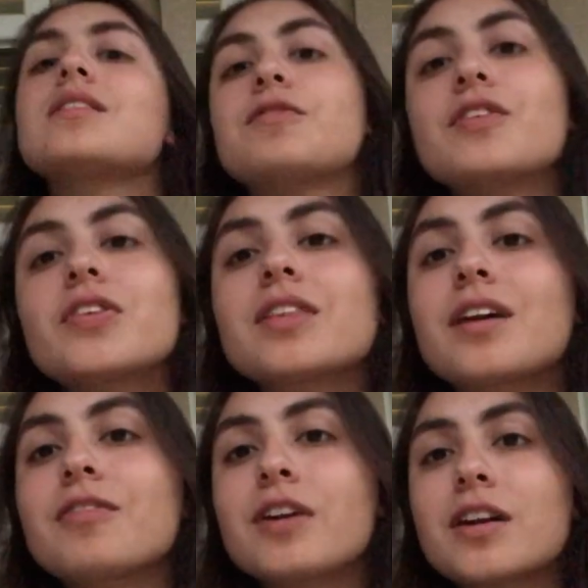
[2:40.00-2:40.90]
The fifth thing
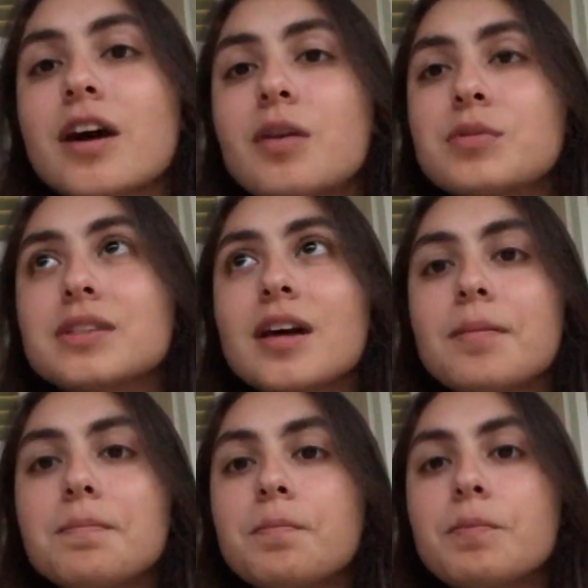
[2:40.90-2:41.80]
that I found out was
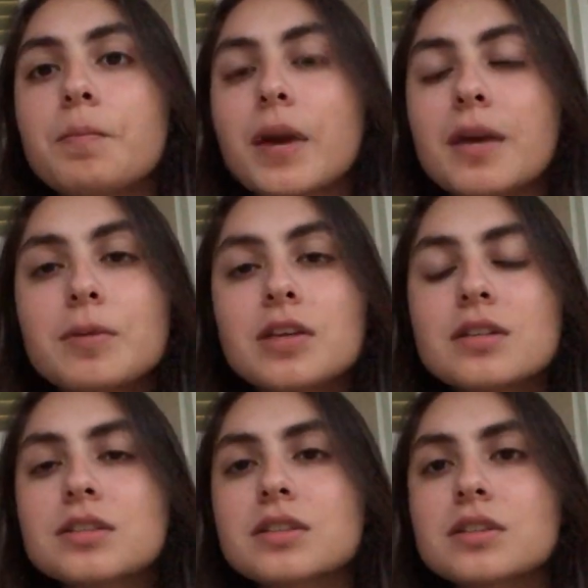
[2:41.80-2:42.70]
that
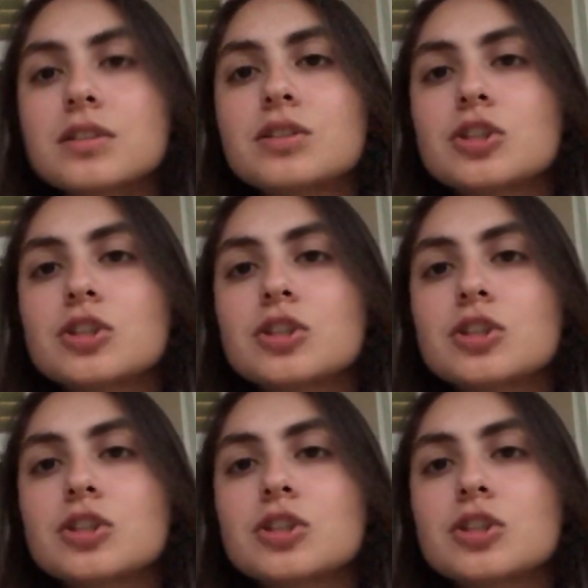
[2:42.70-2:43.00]
babies